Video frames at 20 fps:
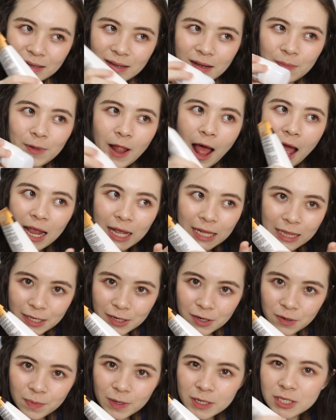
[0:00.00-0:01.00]
apply a
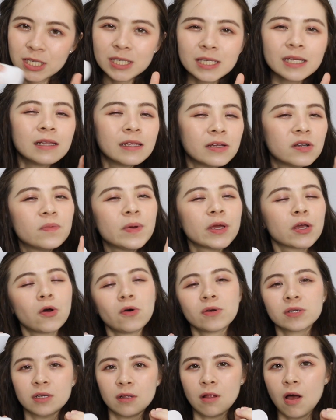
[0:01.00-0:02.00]
little bit, just a little bit
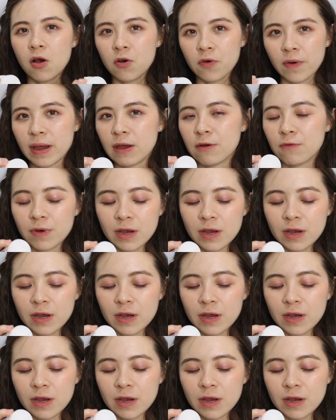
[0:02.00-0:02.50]
goes a long way.